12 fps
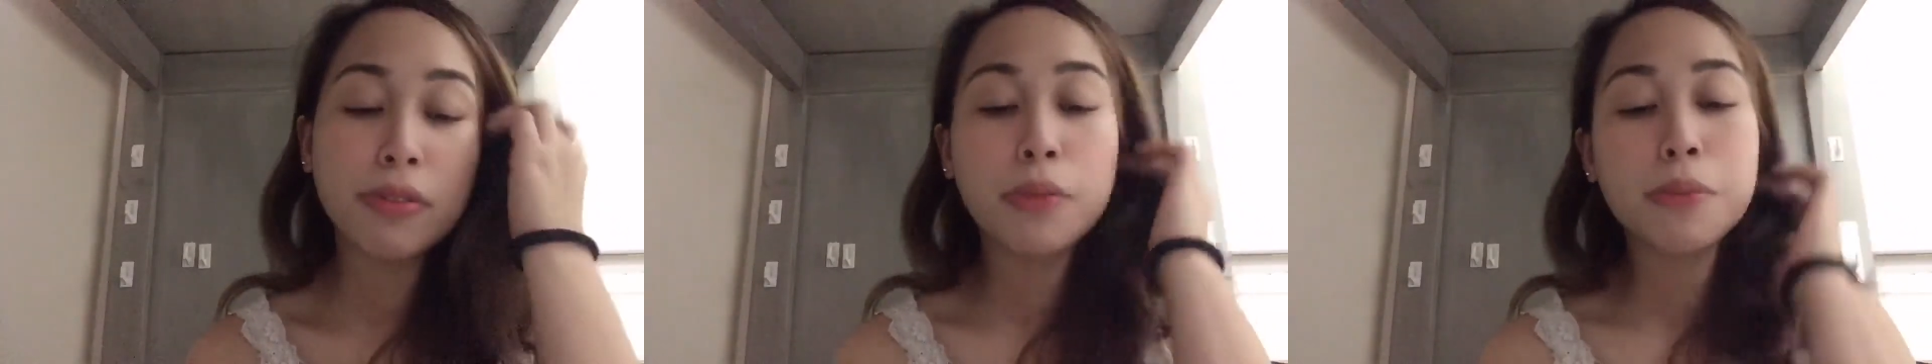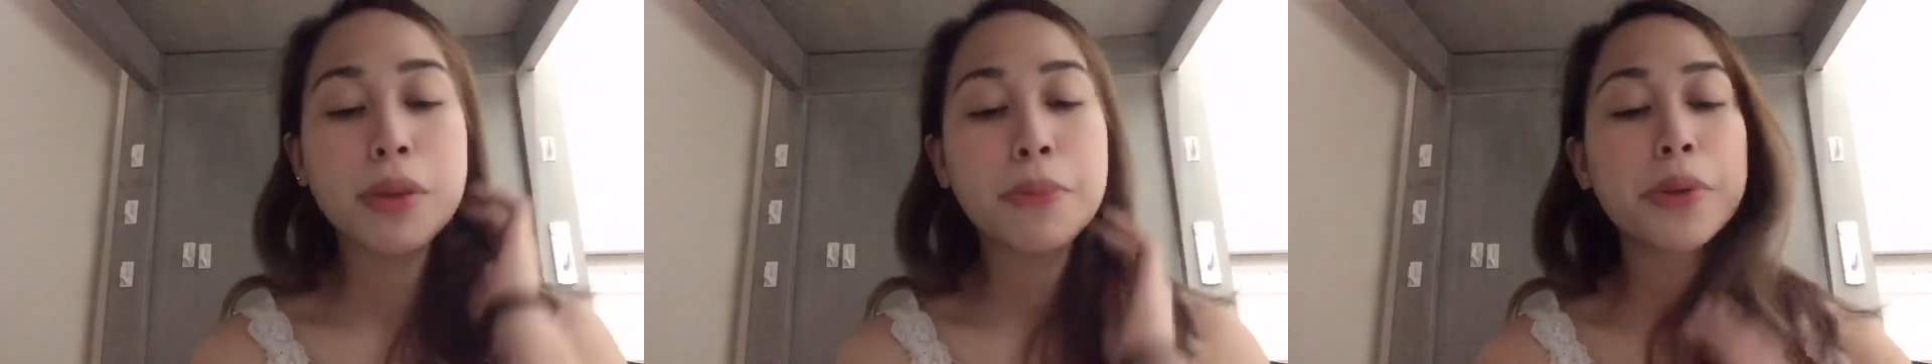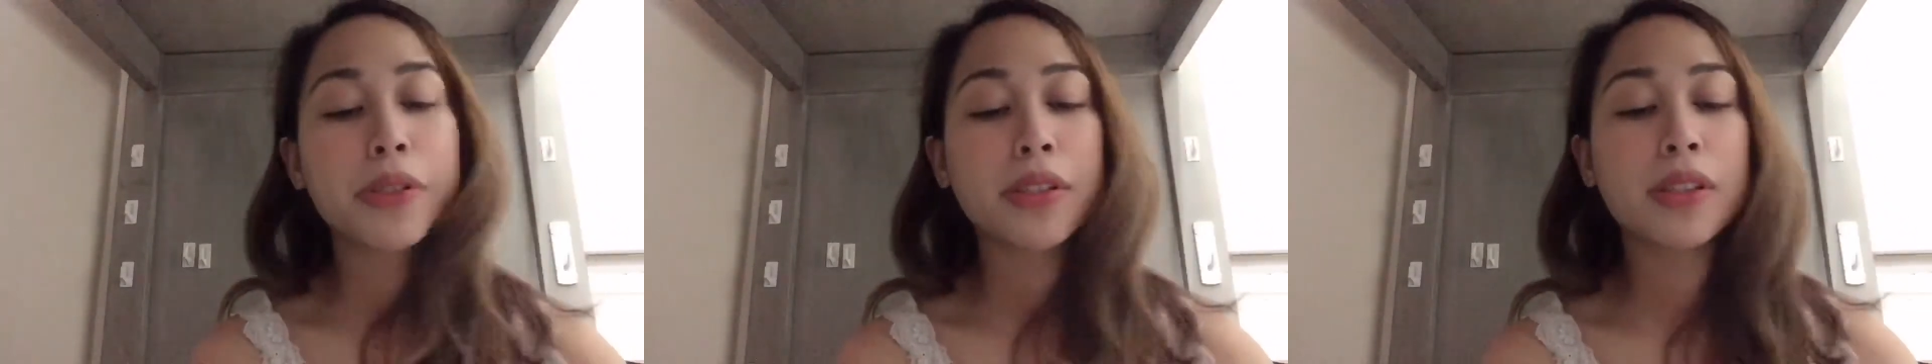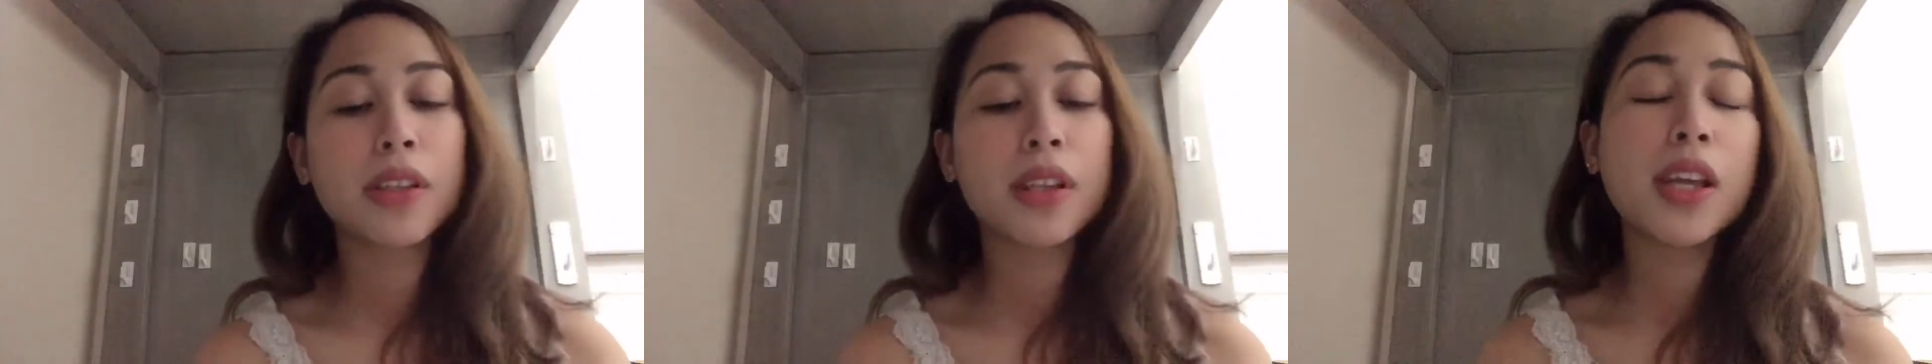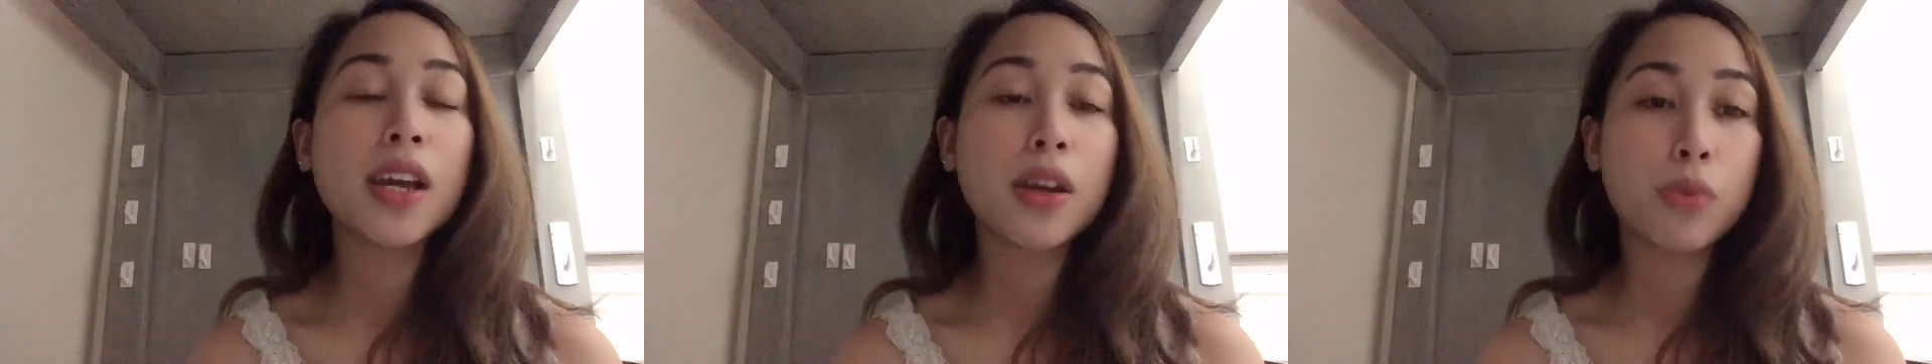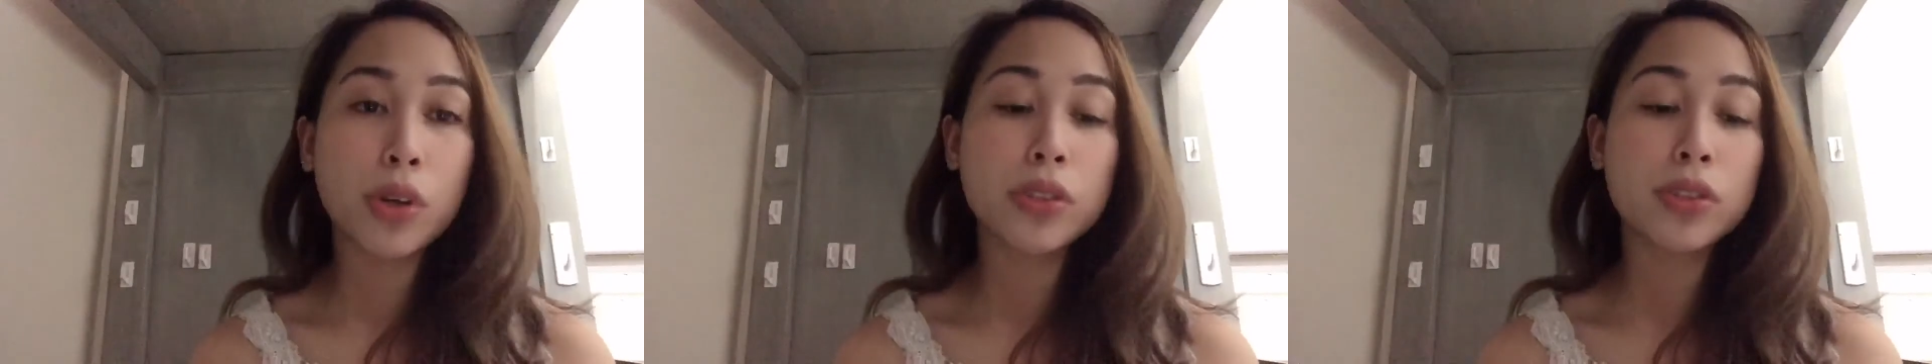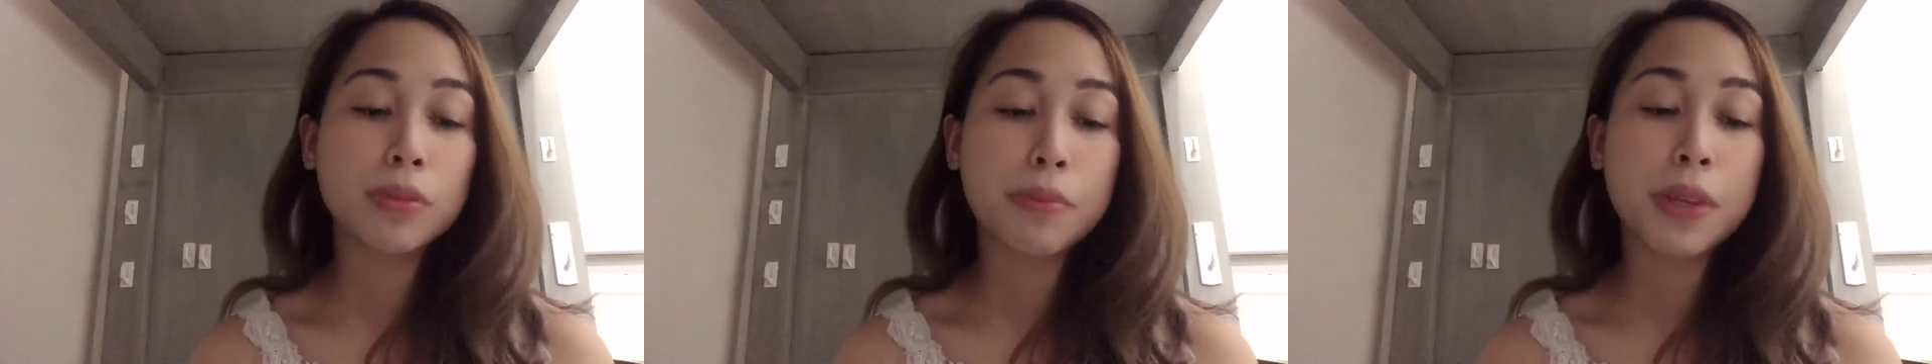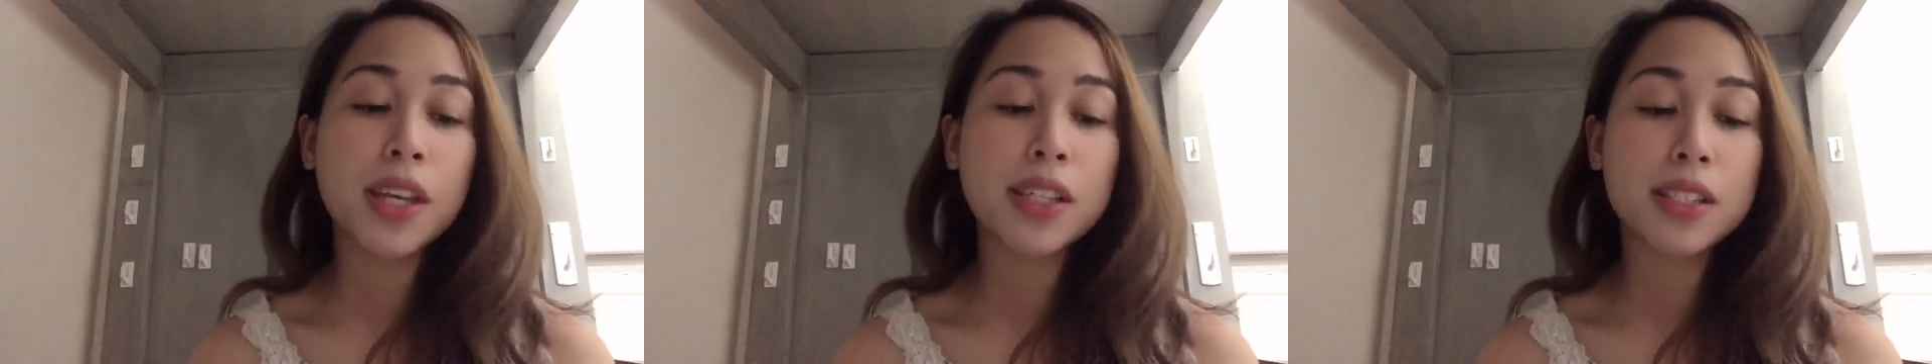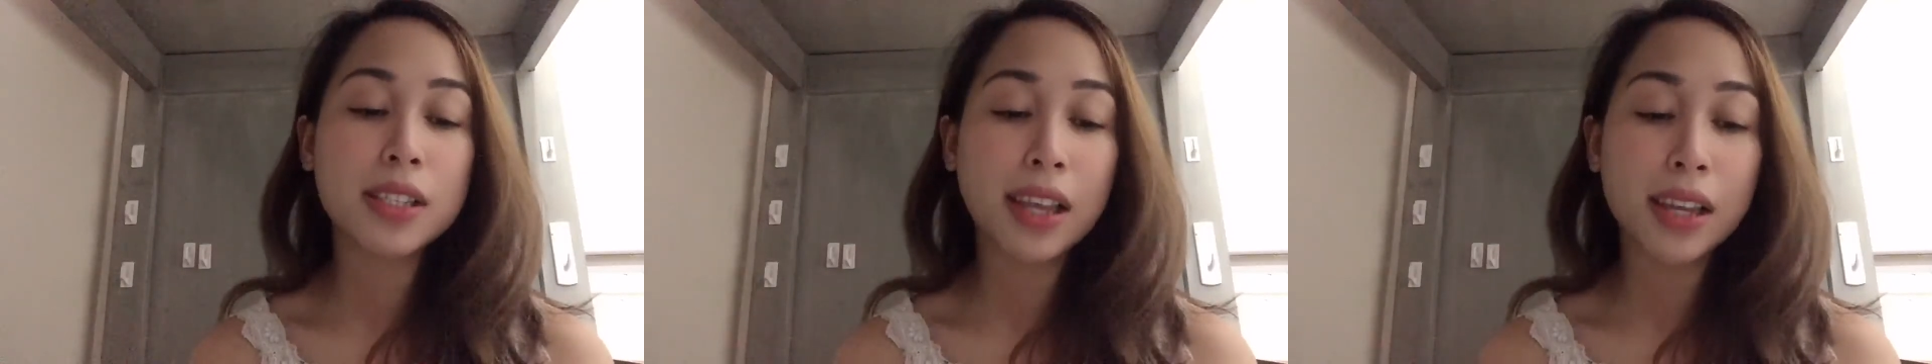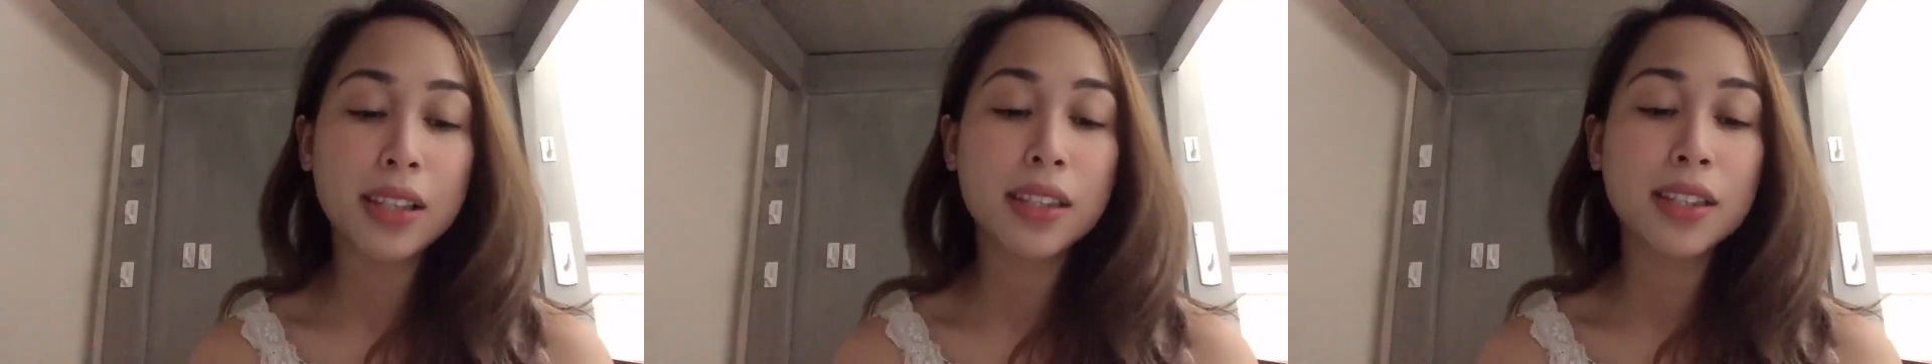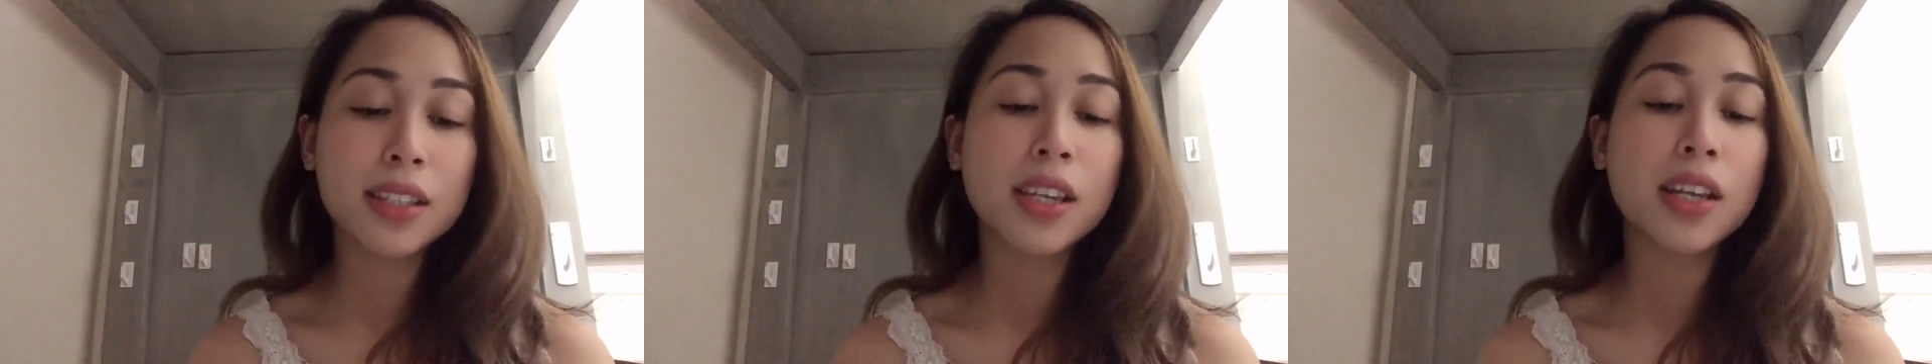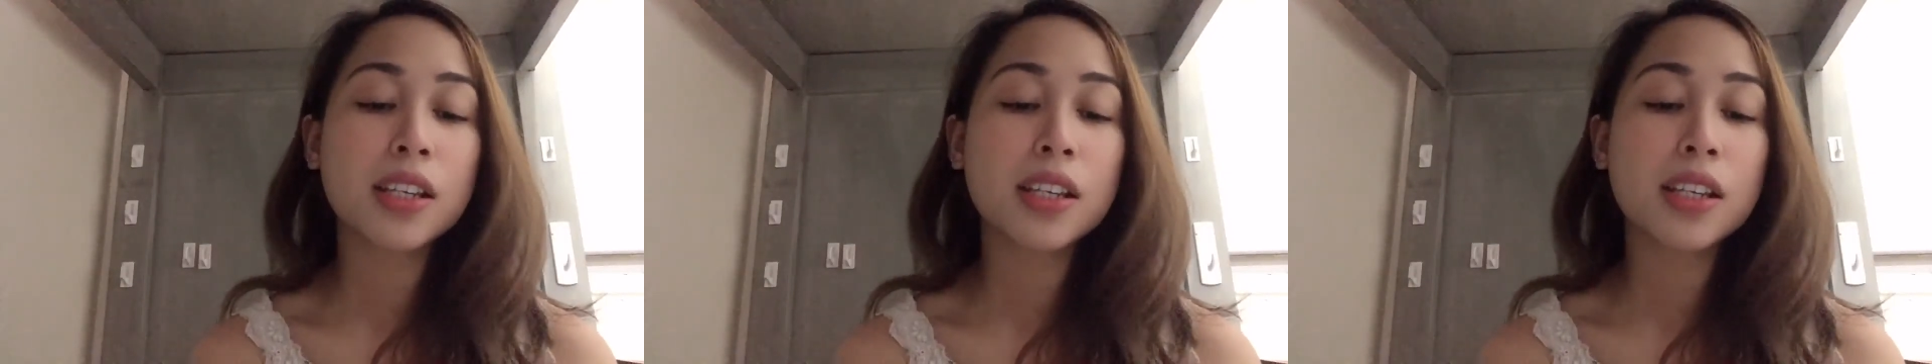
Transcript: for me personally, I want to be as light